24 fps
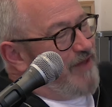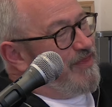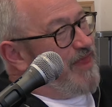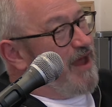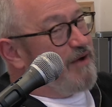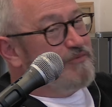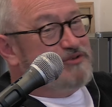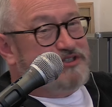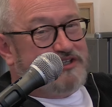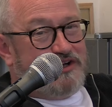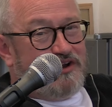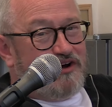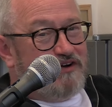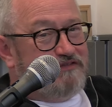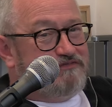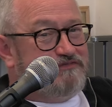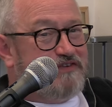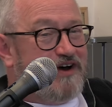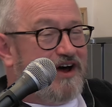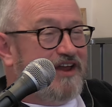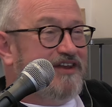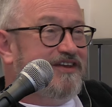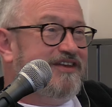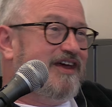And that was a lot of
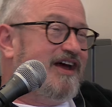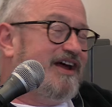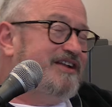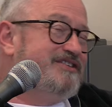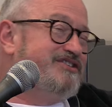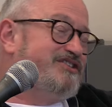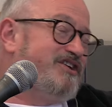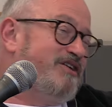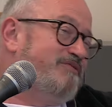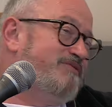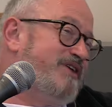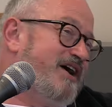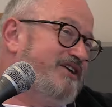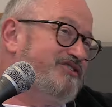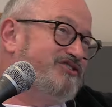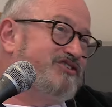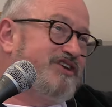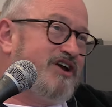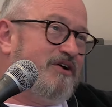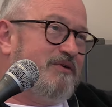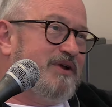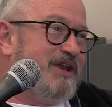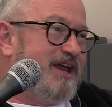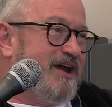fun, and so that's how
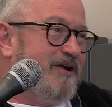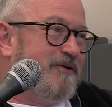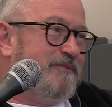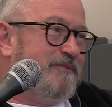do, going